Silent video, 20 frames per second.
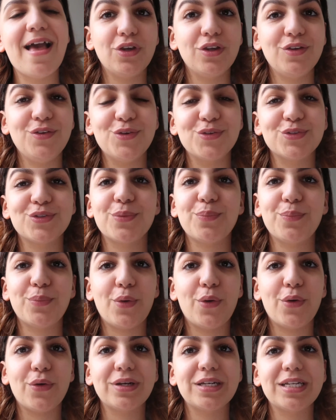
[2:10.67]
You can use the
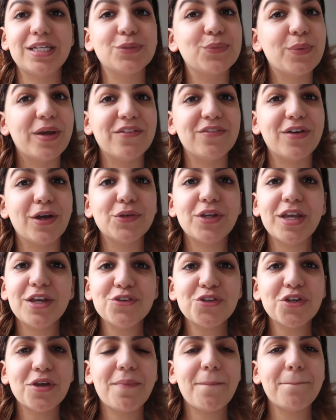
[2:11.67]
Born This Way
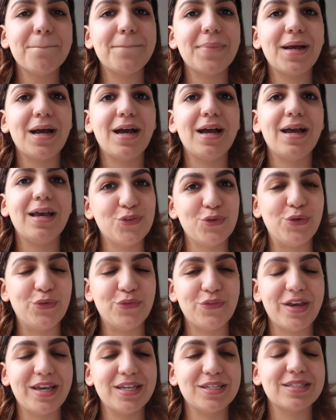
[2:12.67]
foundation by Too
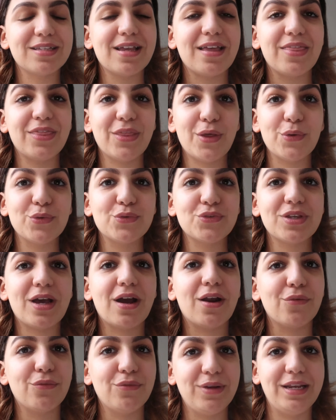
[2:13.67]
Faced. Those
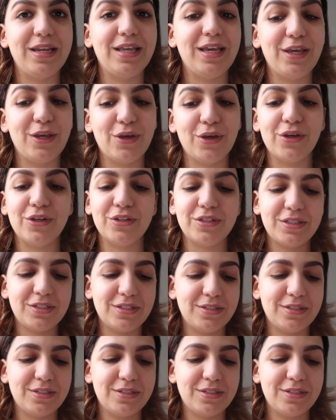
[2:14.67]
are really good.